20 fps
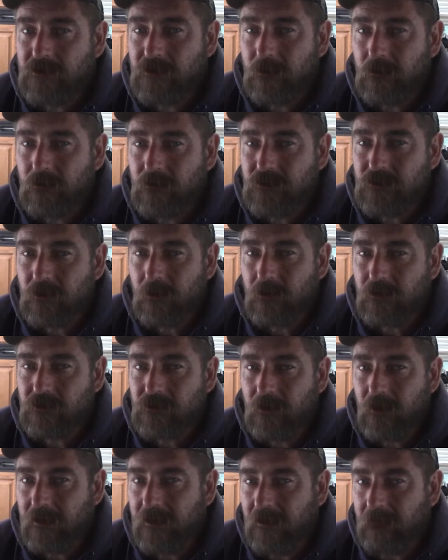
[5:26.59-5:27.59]
So
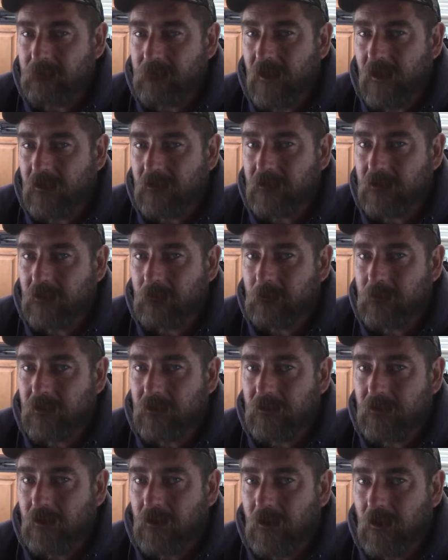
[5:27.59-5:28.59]
I gave him that little
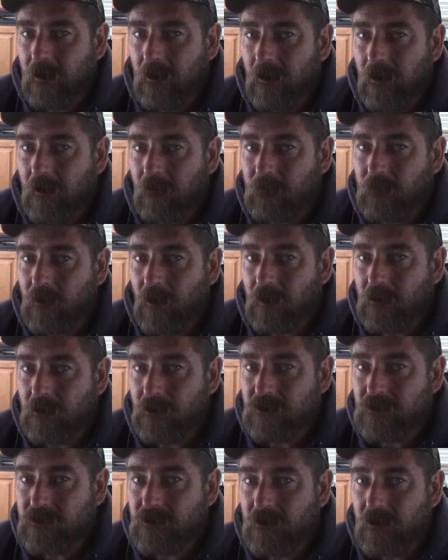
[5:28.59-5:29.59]
bit of
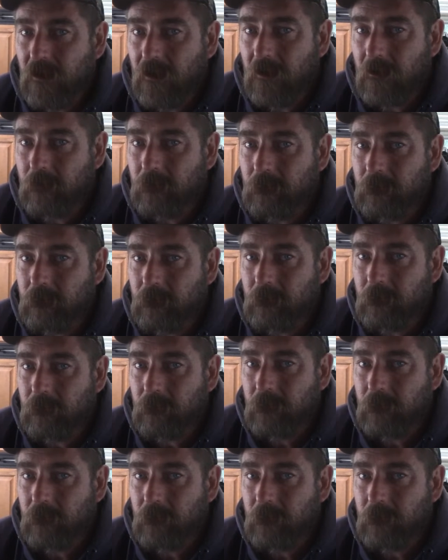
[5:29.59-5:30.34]
knowledge, and